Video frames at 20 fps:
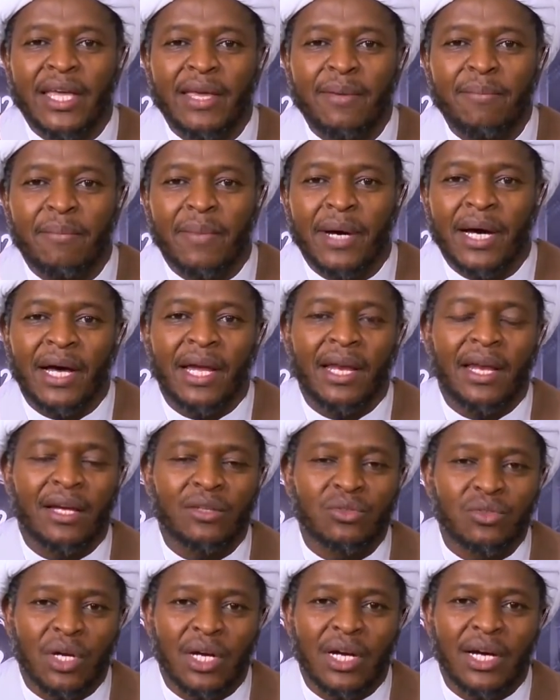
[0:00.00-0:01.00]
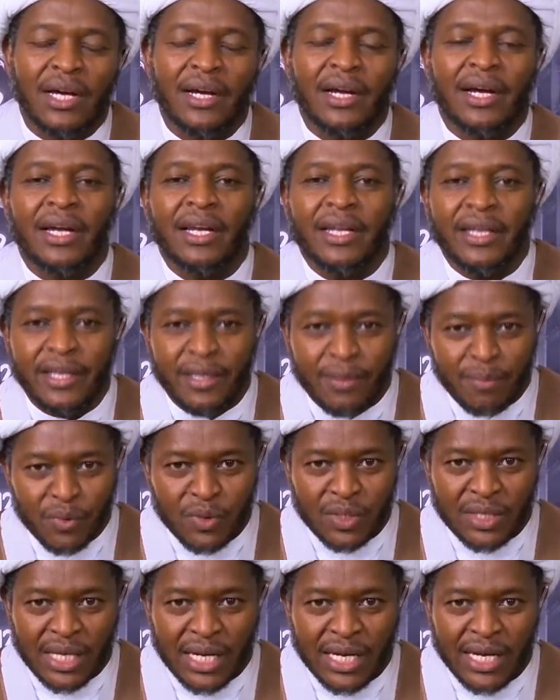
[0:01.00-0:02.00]
imma al-athar alayhim
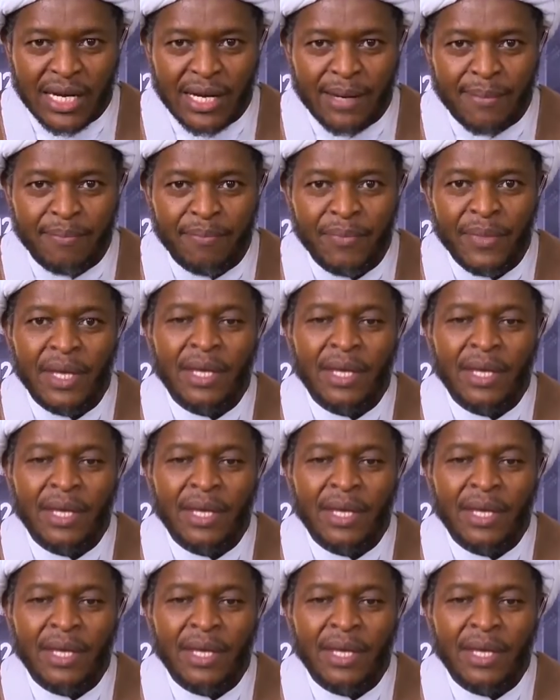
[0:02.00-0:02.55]
salam,